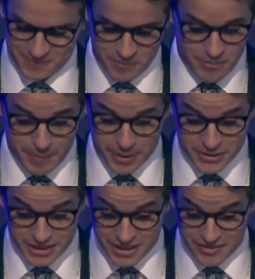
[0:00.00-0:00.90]
My parents
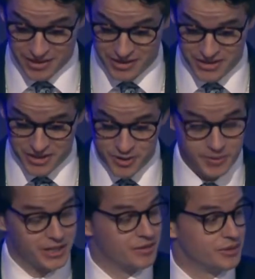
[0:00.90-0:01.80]
had not even considered
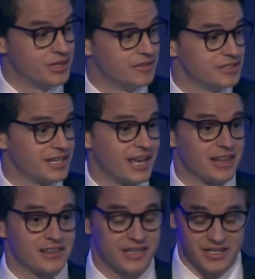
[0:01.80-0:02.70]
being able to give us a
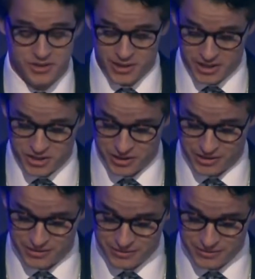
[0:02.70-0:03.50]
Catholic education,